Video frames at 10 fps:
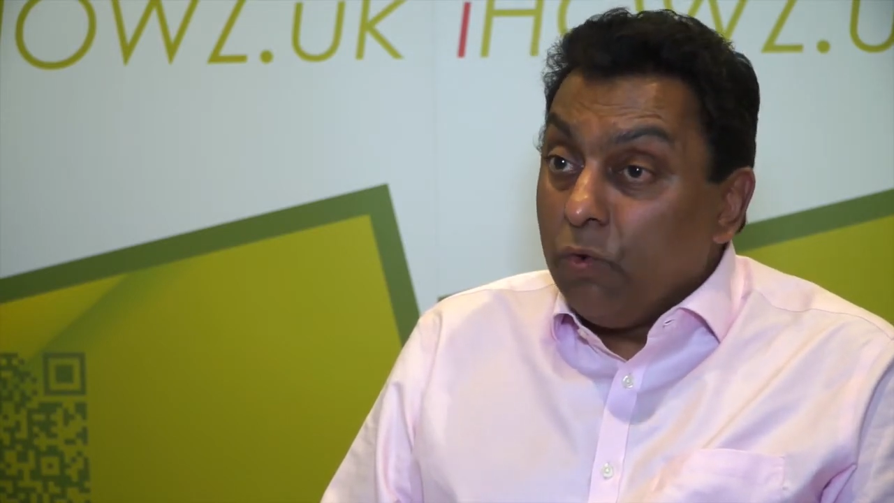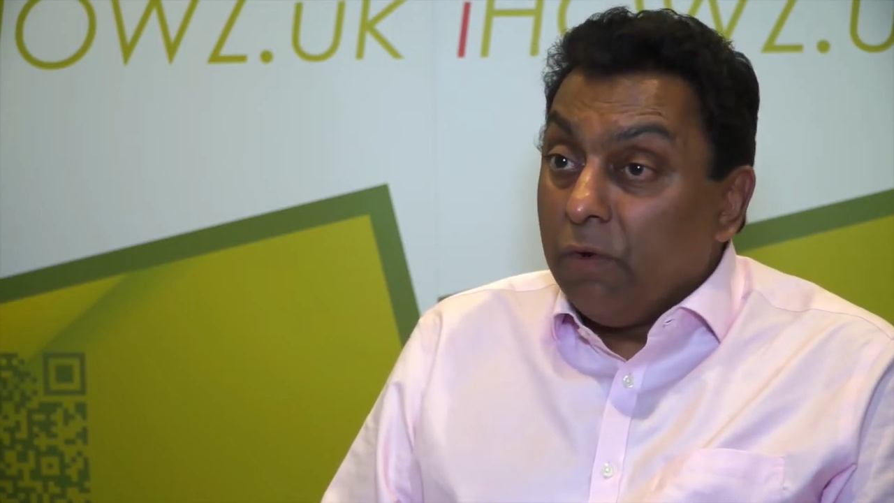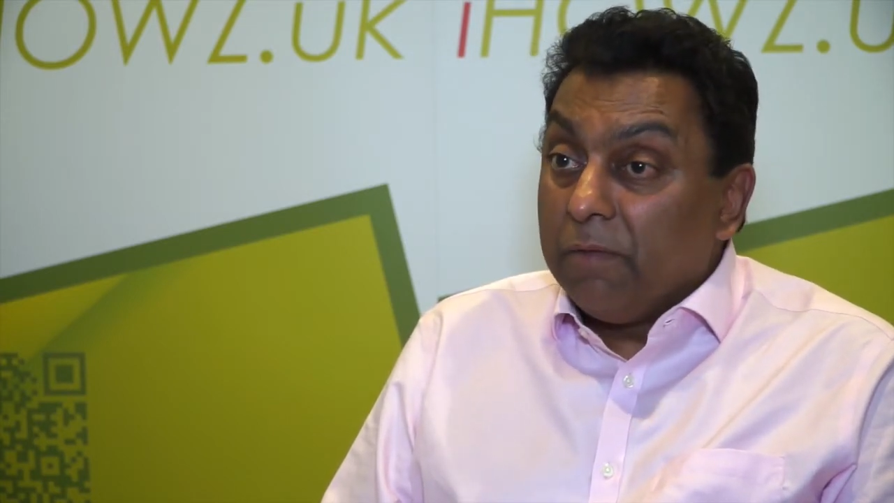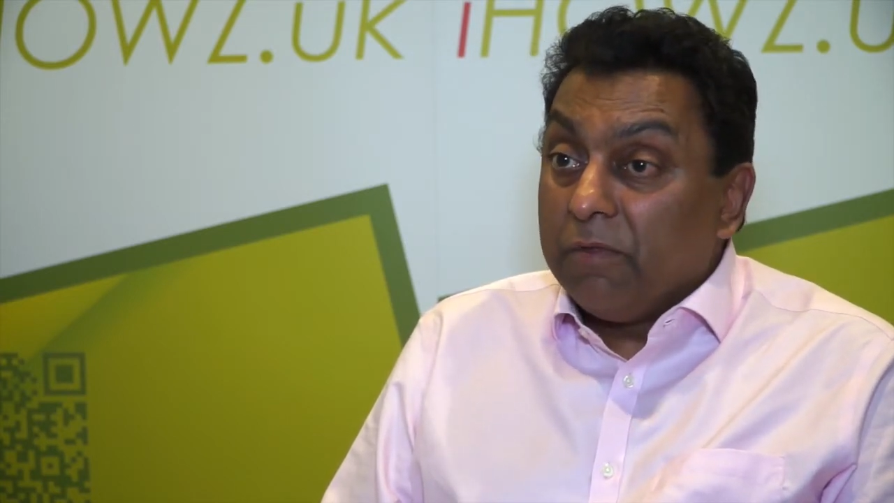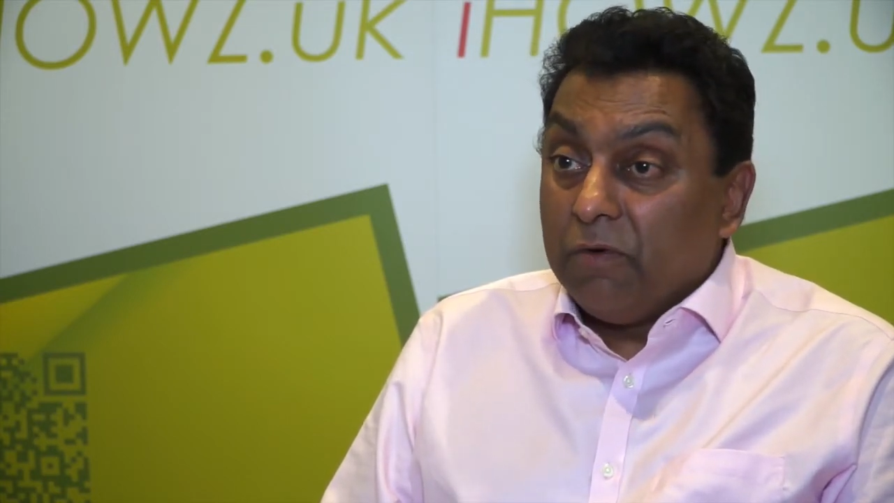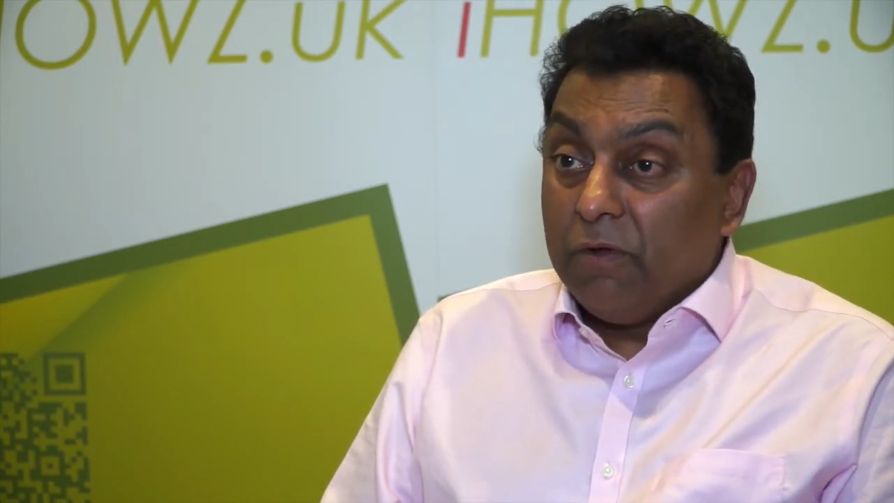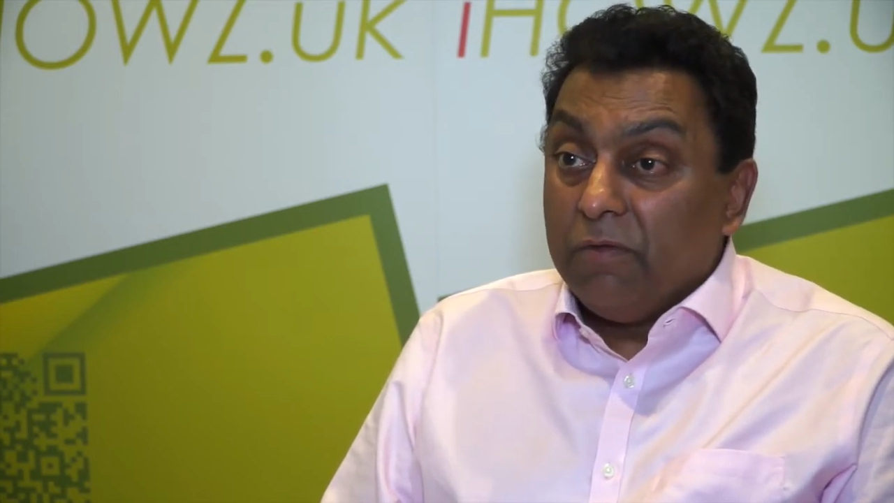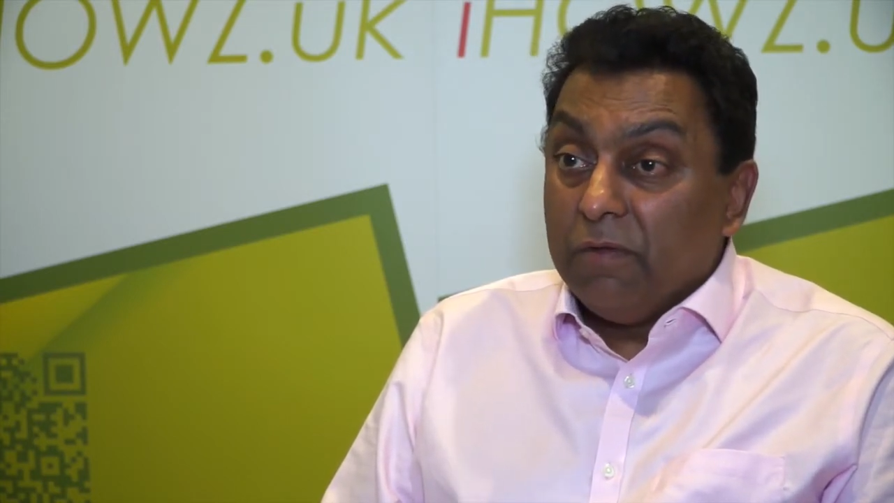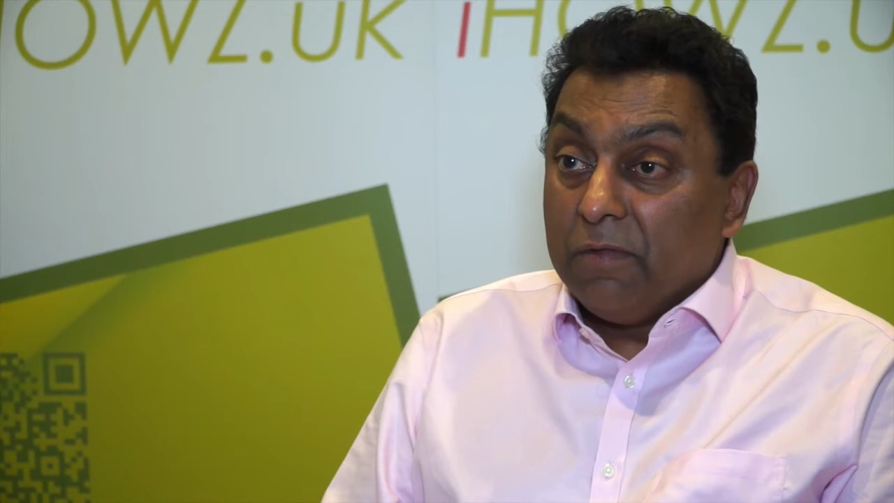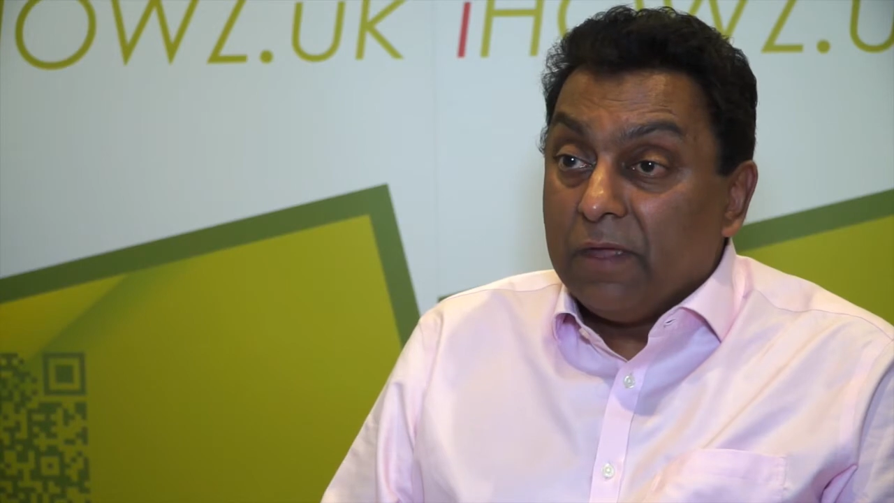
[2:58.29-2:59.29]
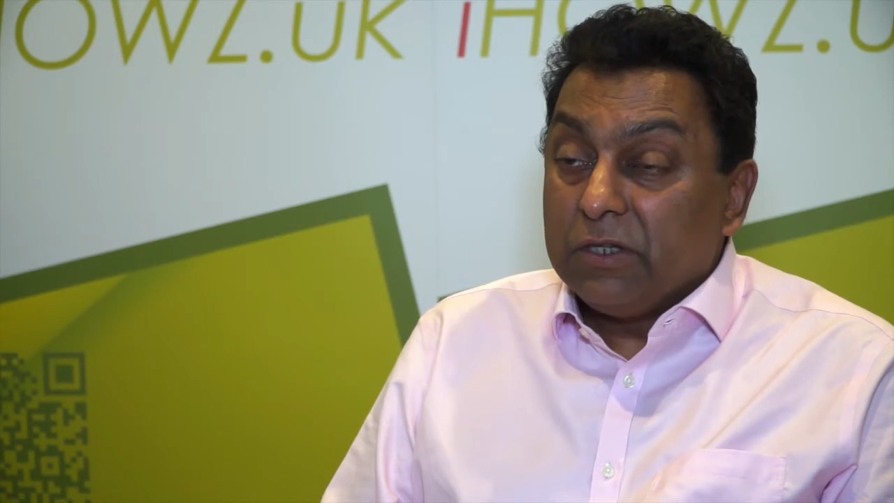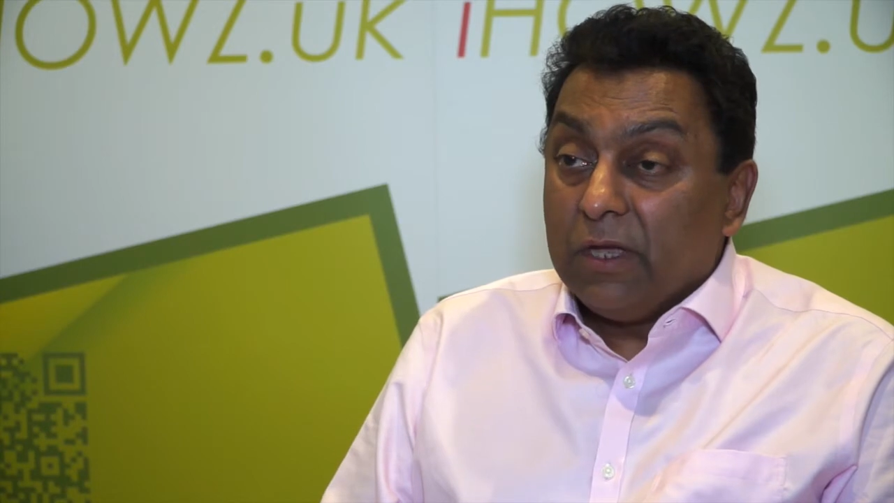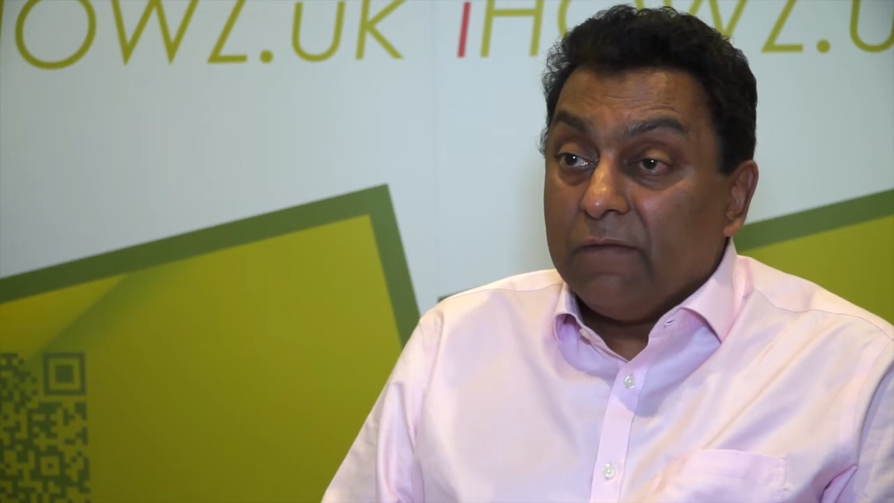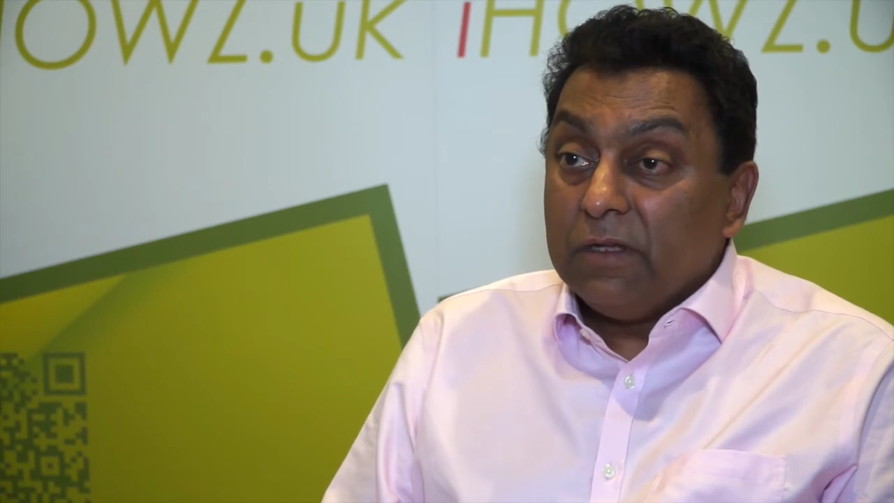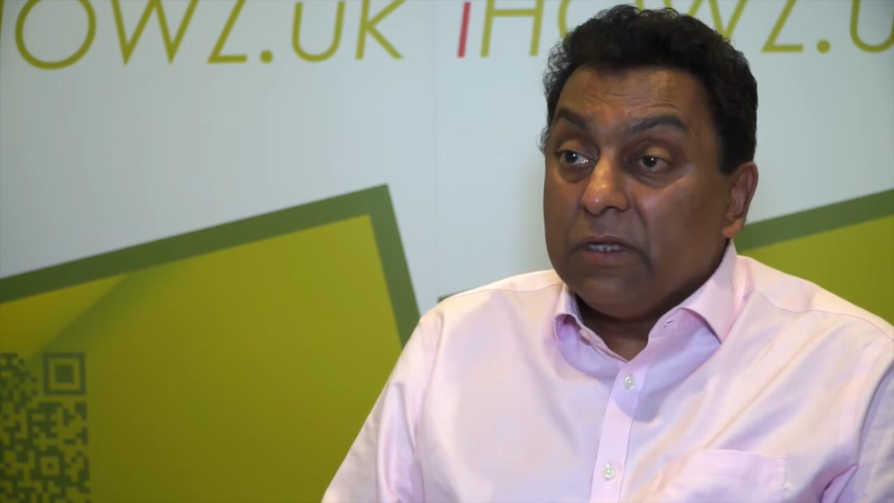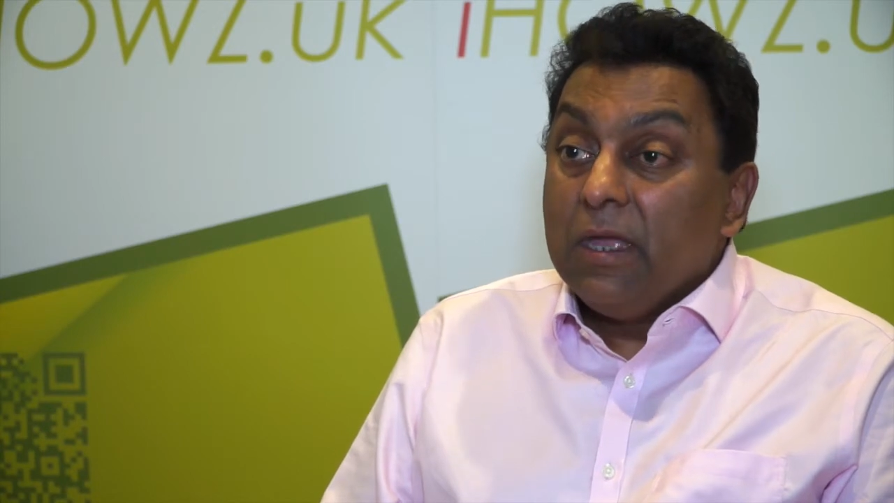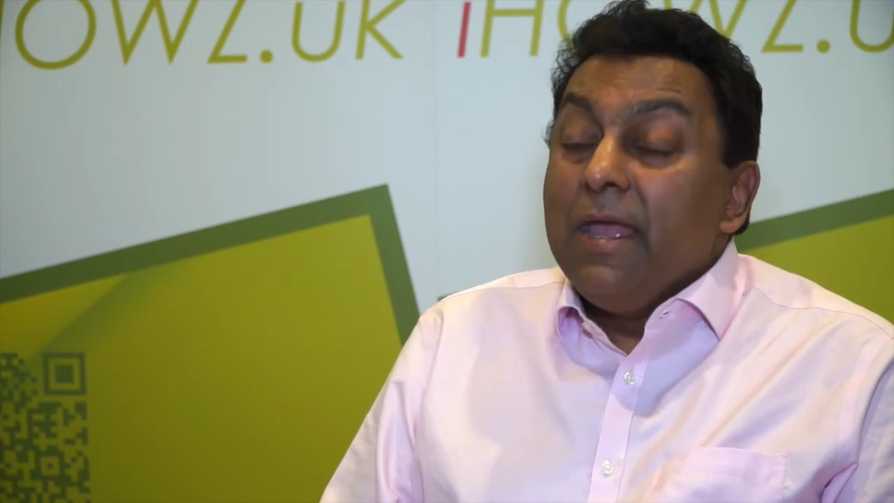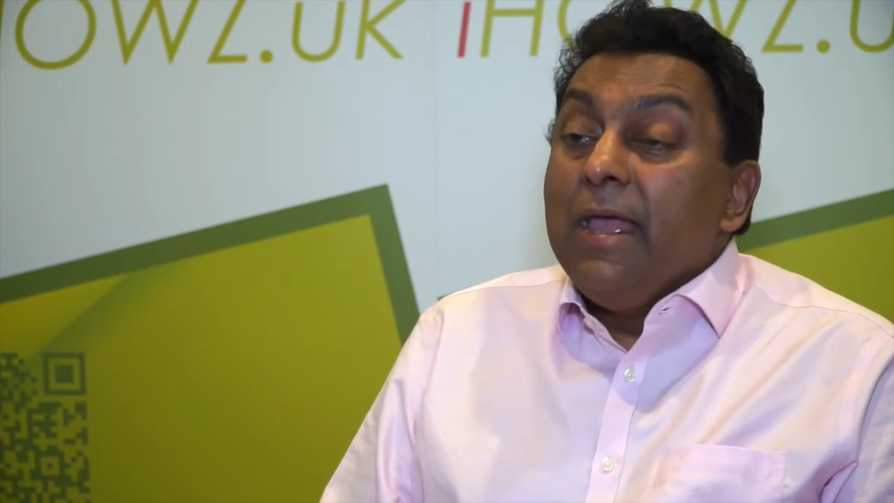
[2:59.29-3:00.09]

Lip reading: talk them through the service.